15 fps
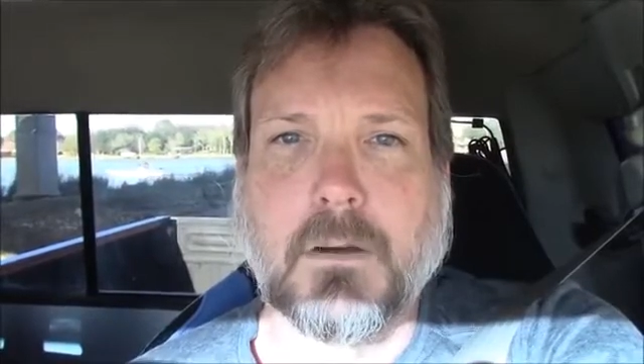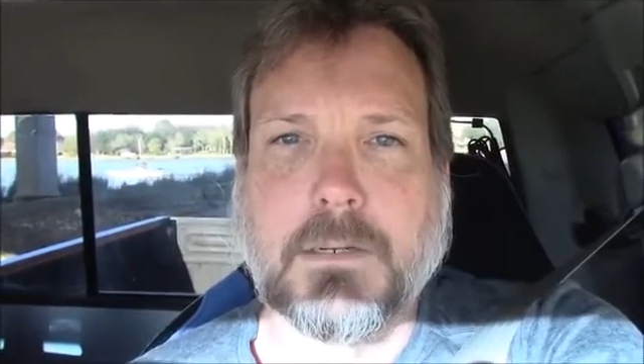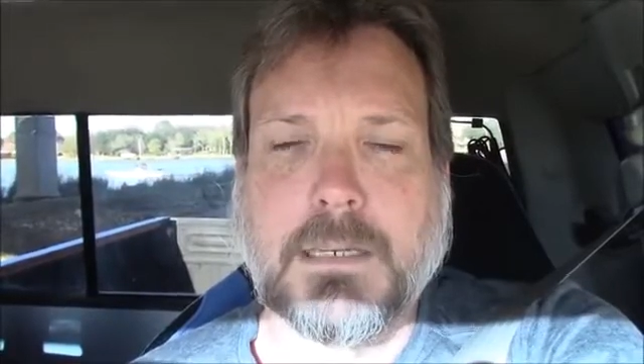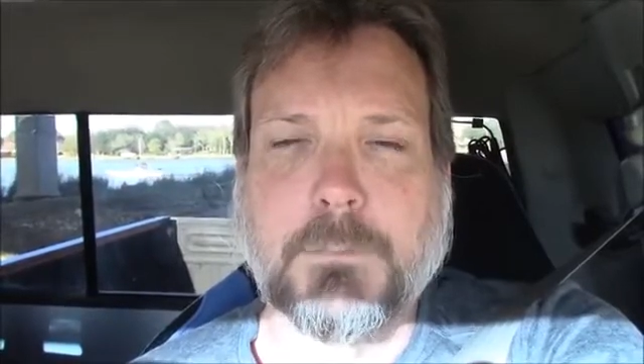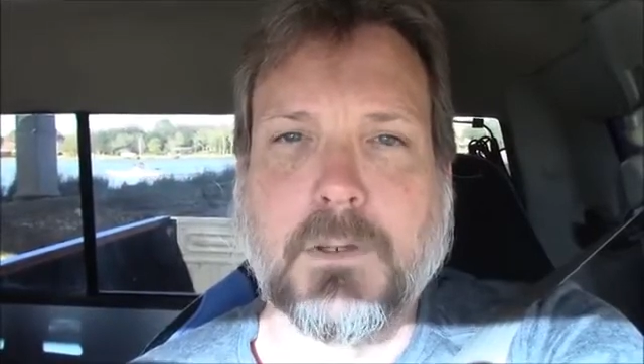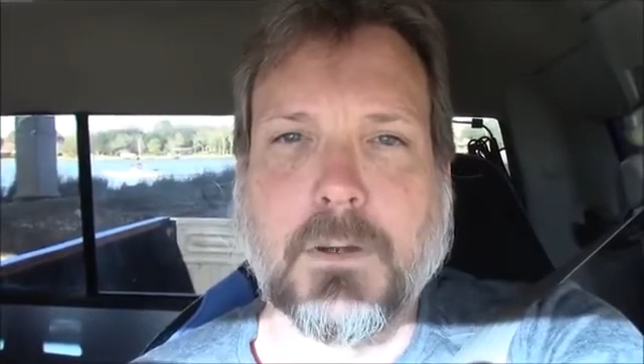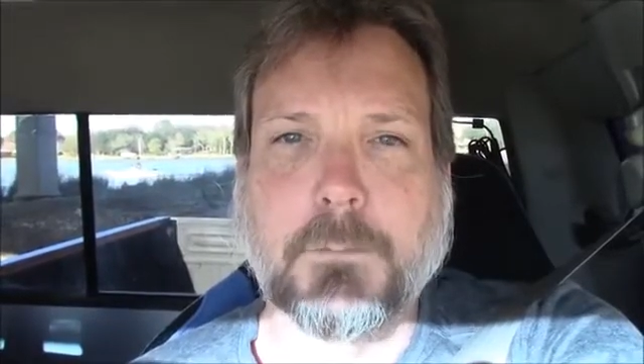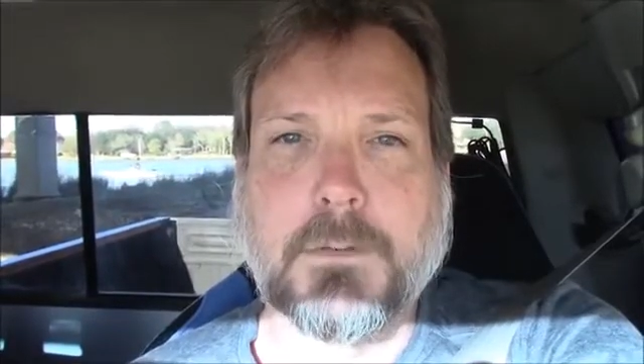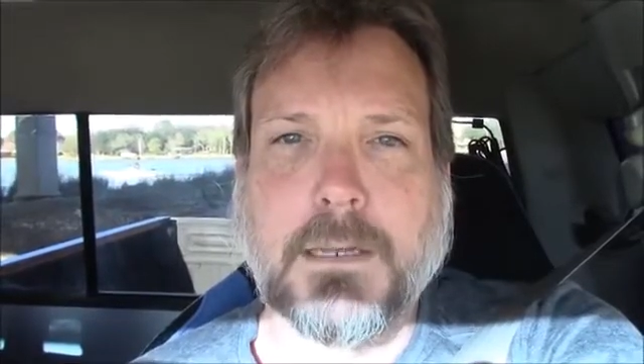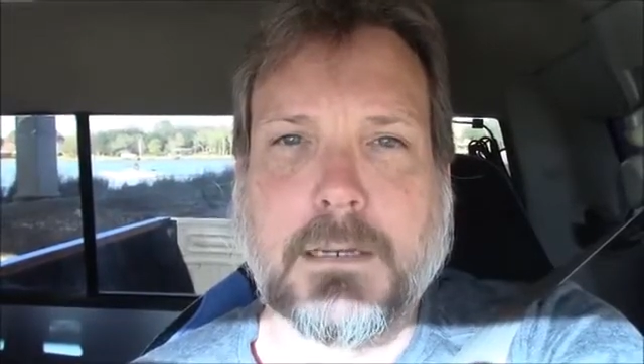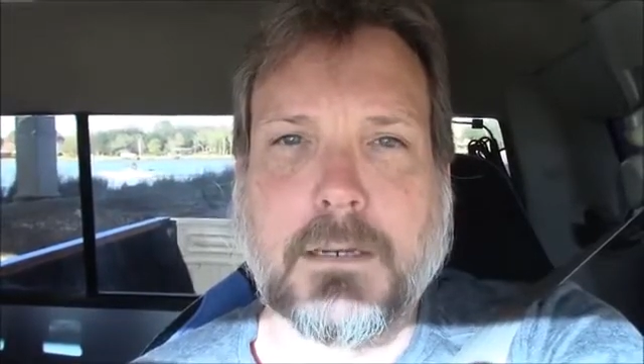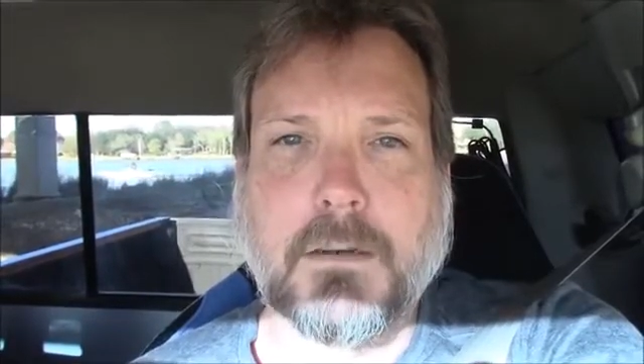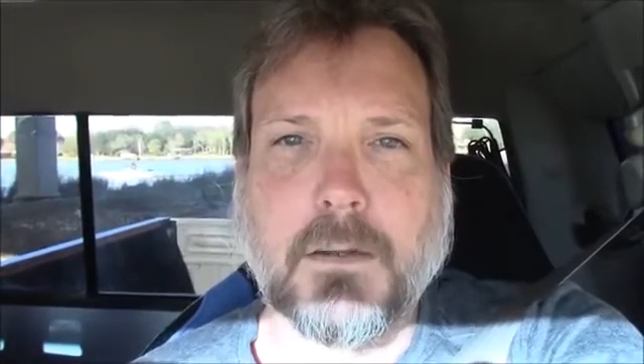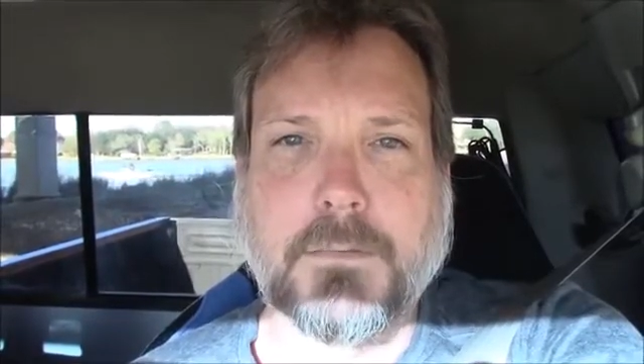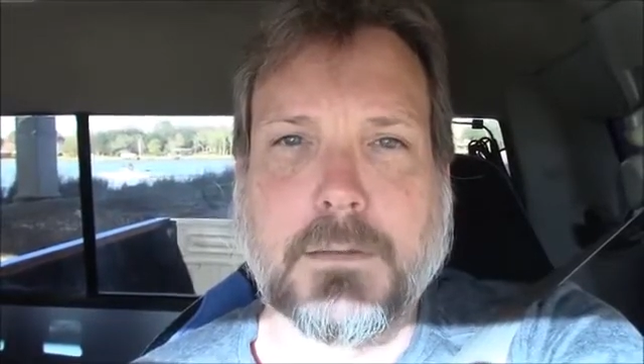keep you
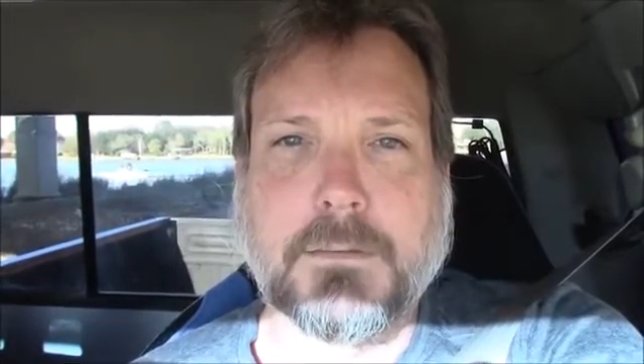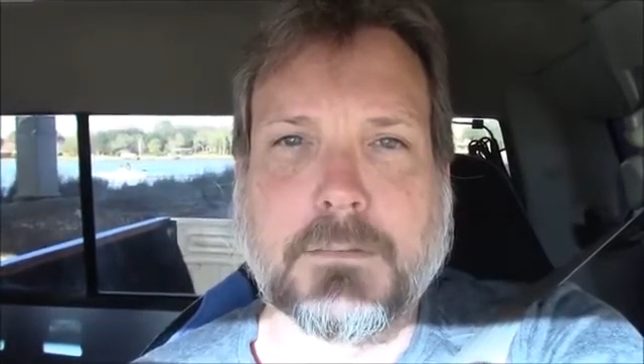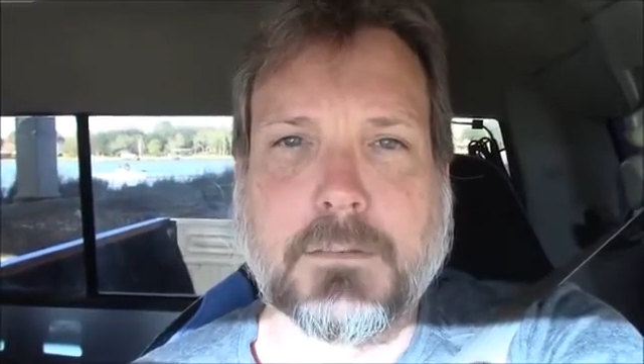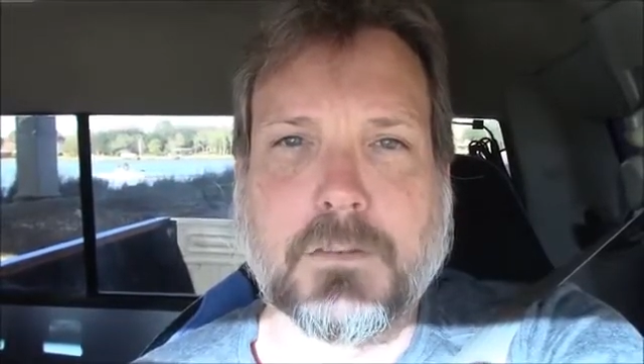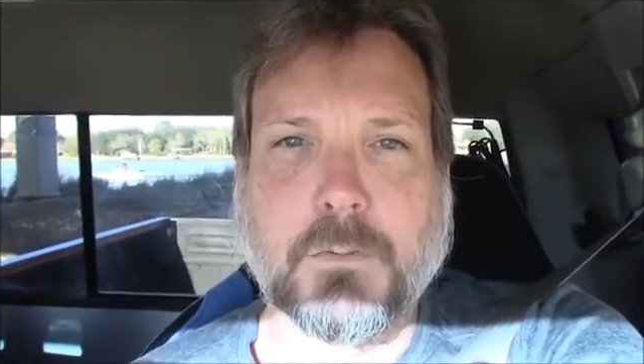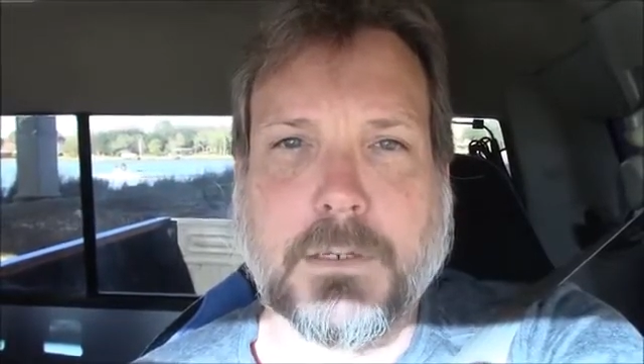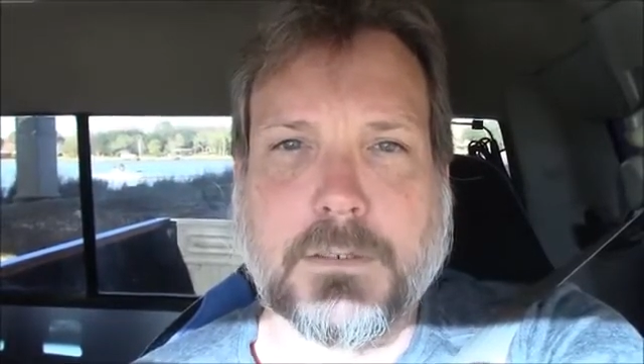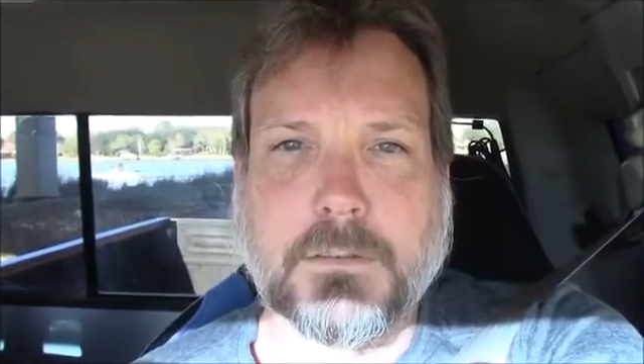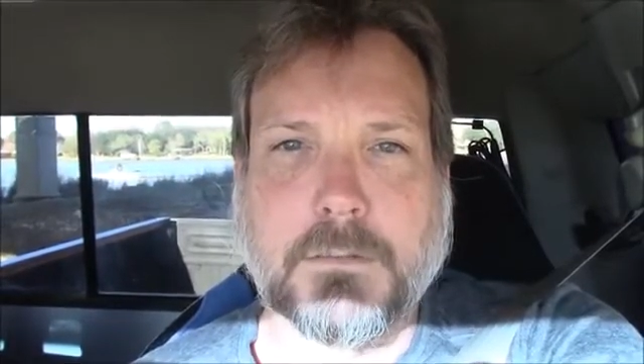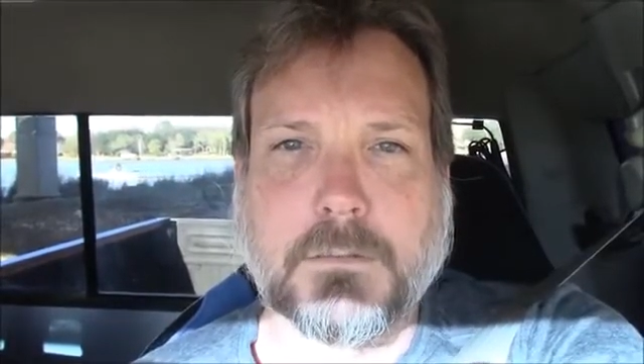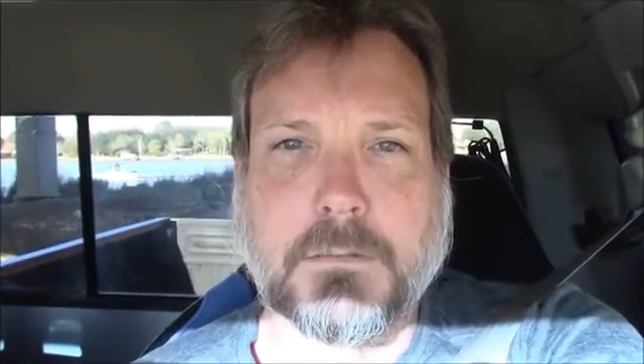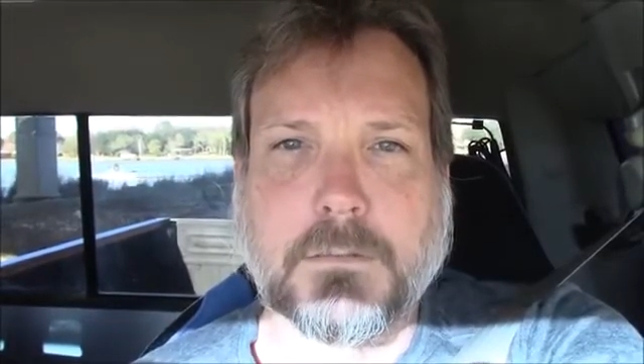updated on this situation.